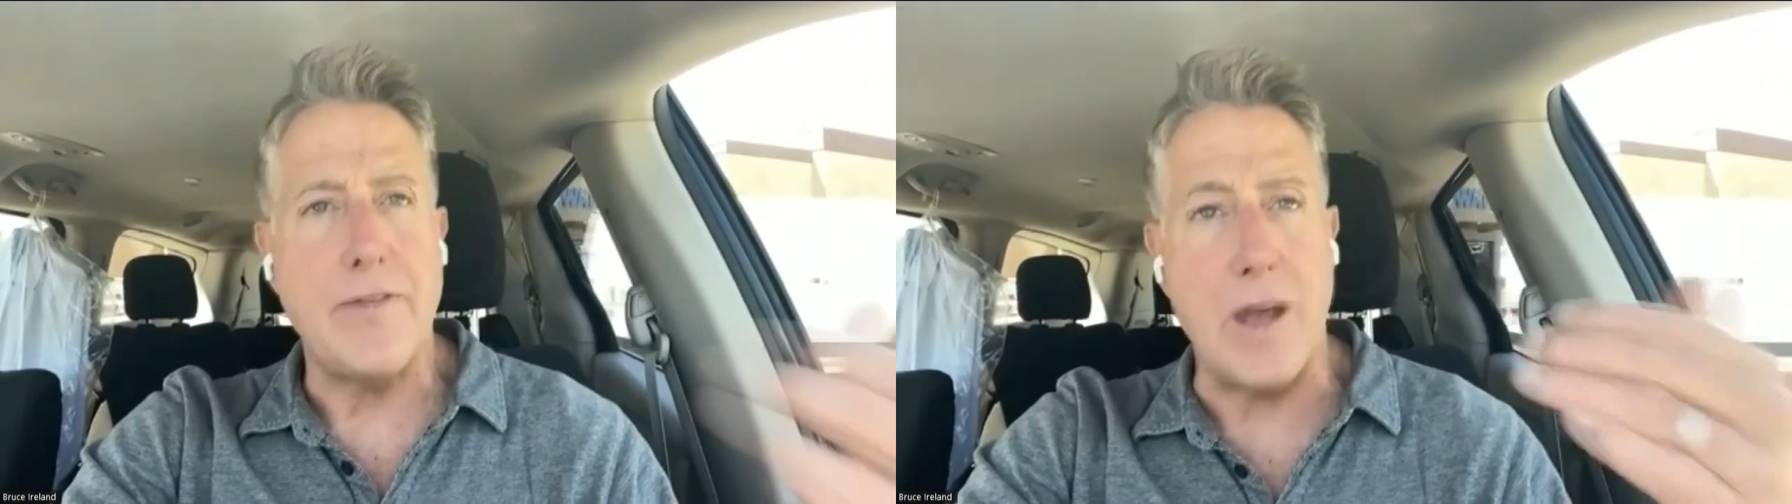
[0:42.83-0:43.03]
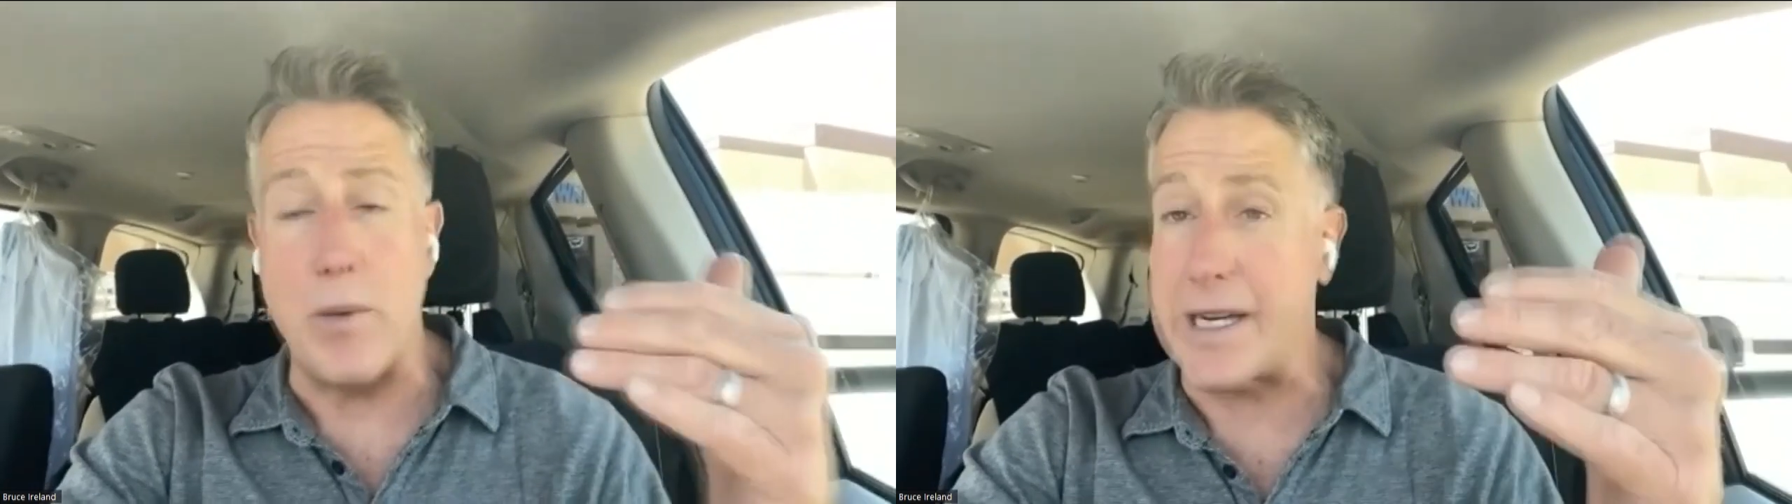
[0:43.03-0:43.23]

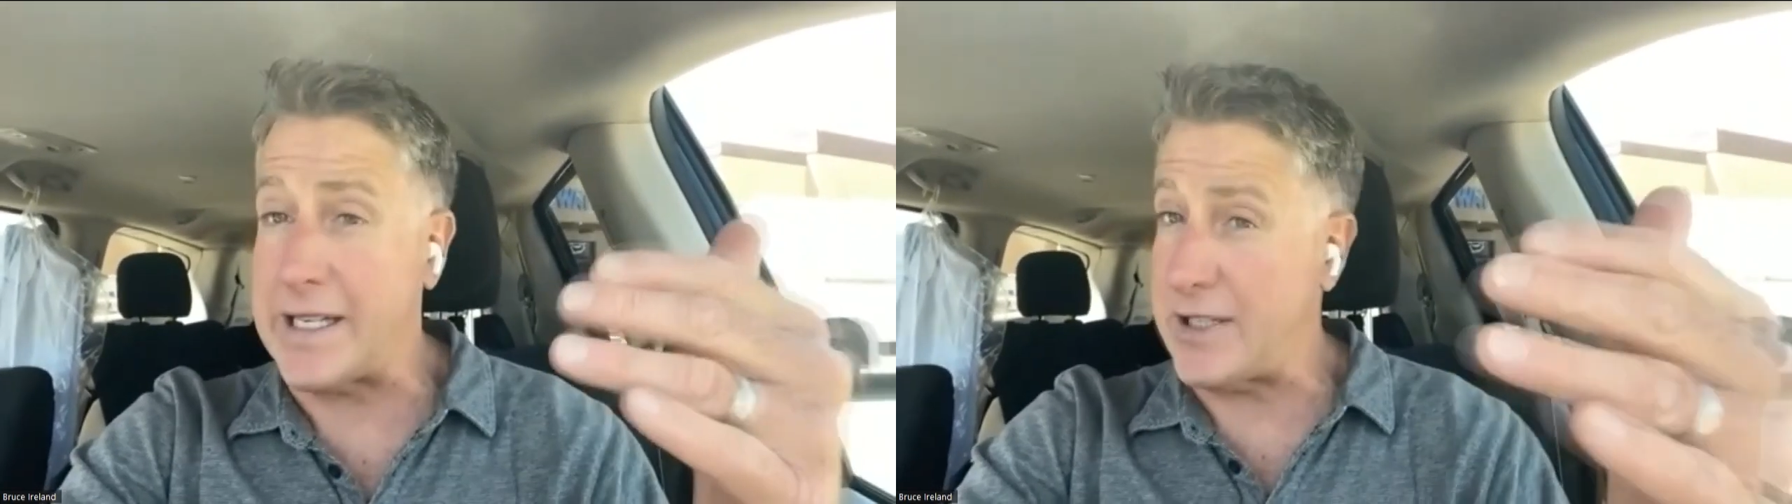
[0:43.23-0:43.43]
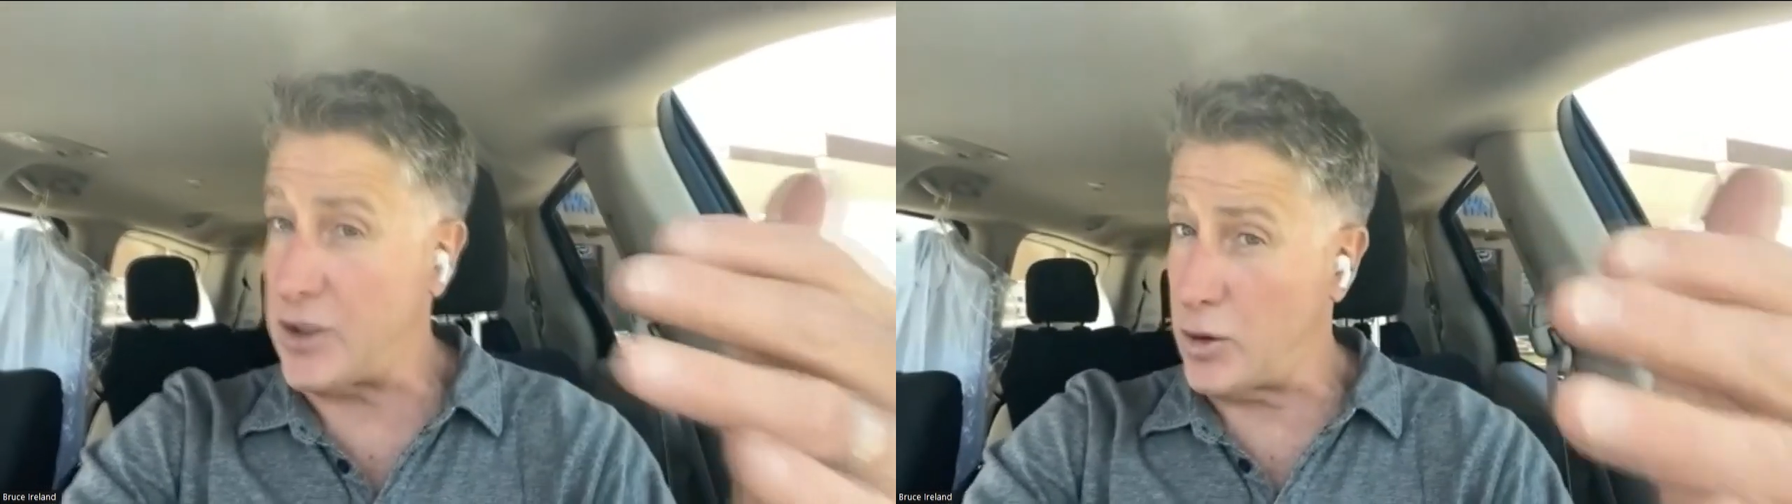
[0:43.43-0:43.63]
Then, when
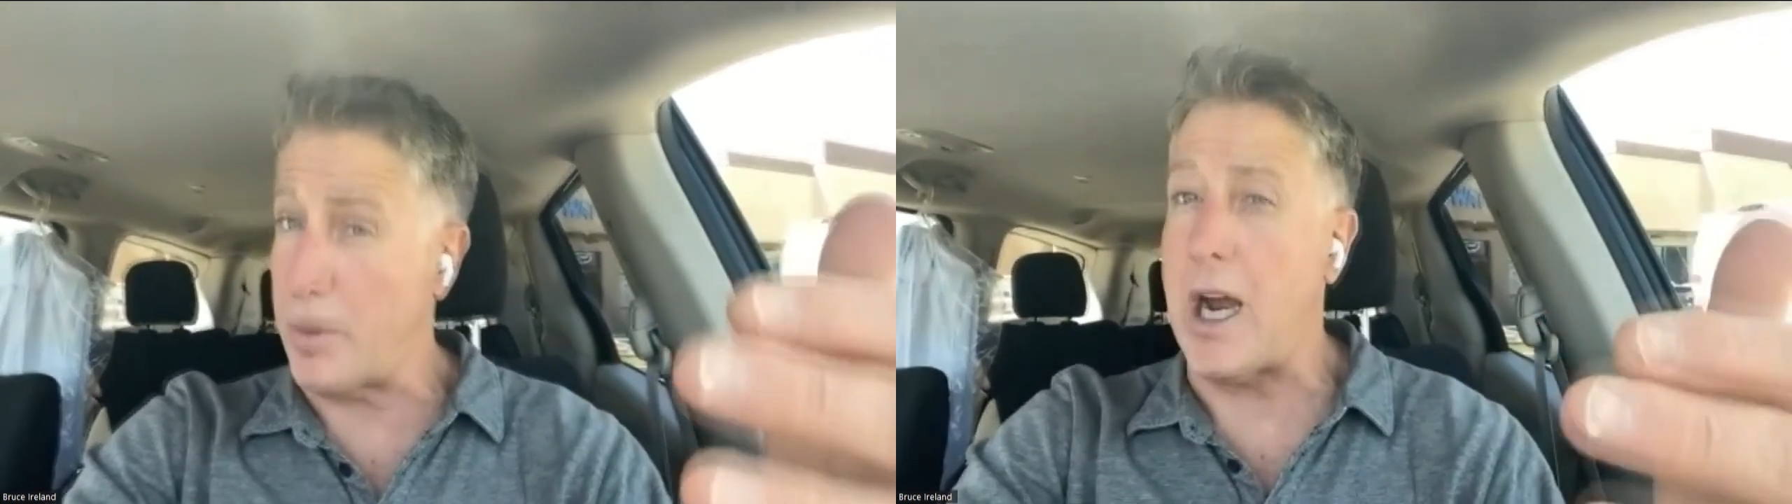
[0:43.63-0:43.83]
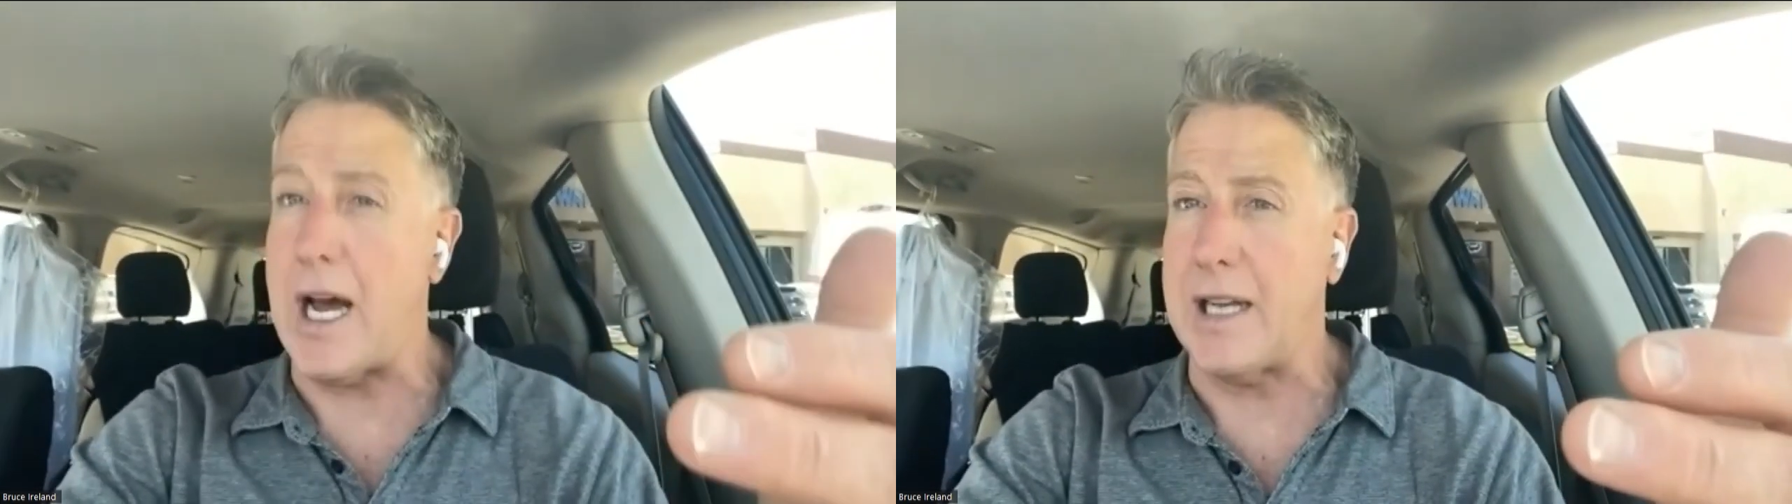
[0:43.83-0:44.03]
it gets
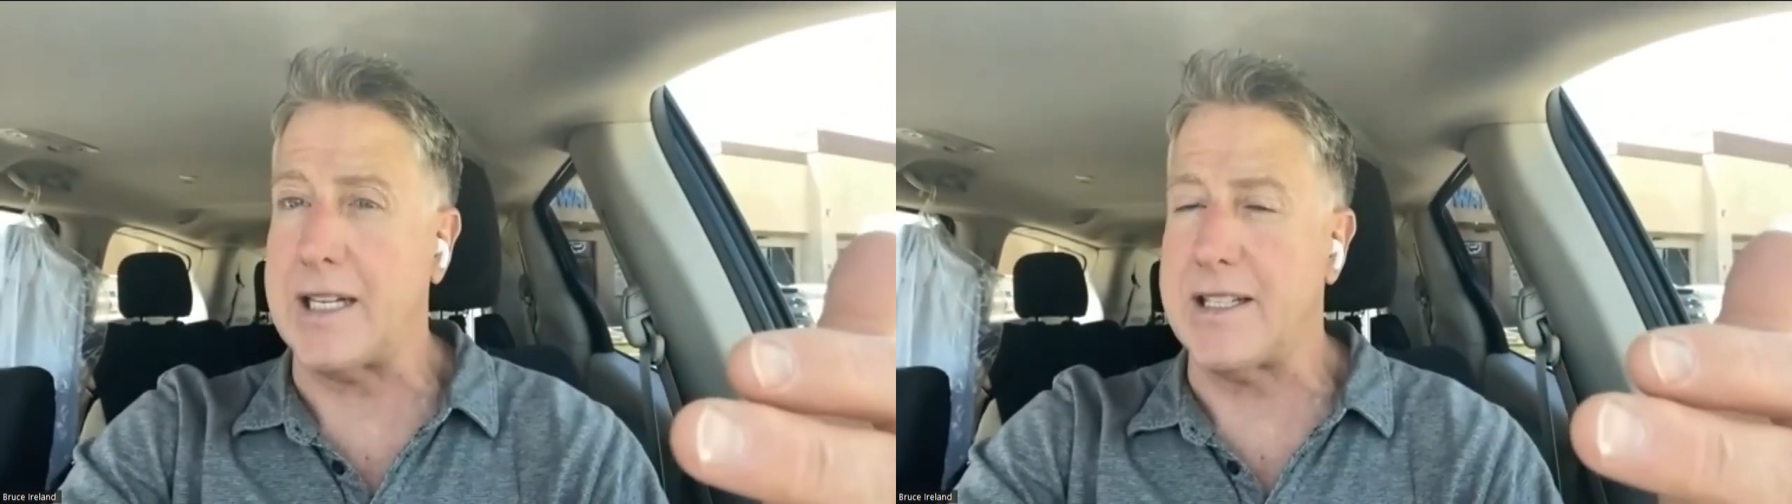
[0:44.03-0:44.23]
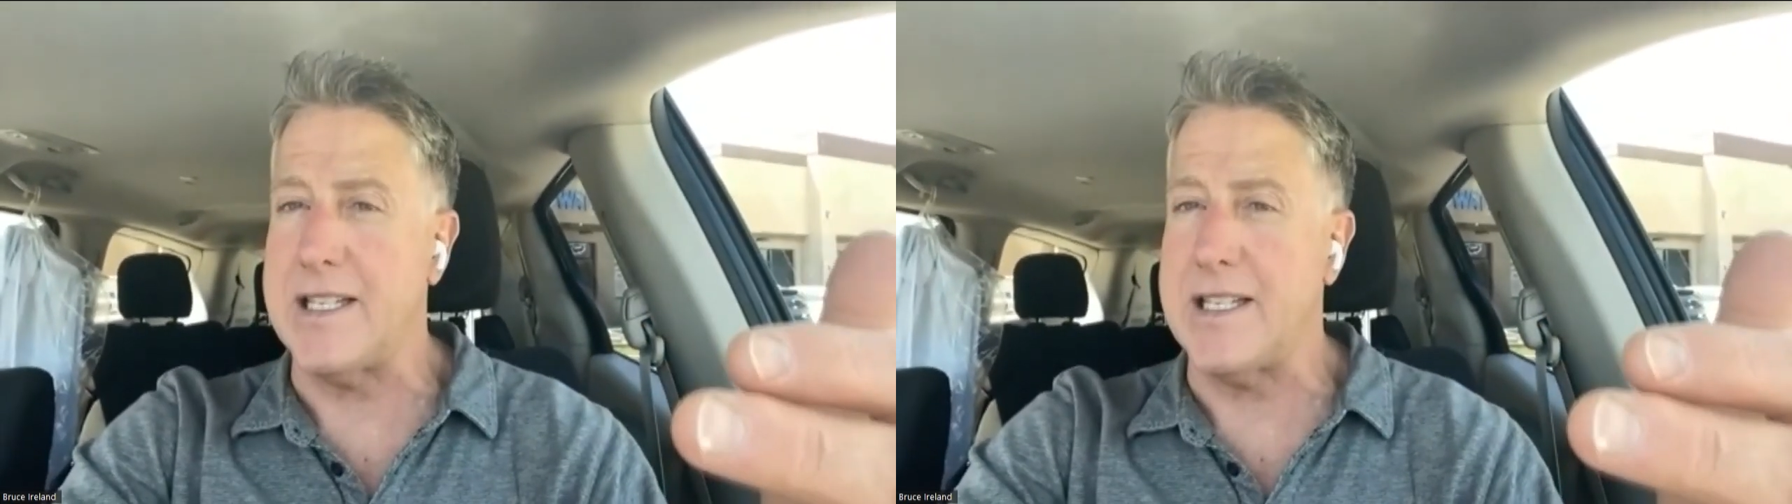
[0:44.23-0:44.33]
super hot like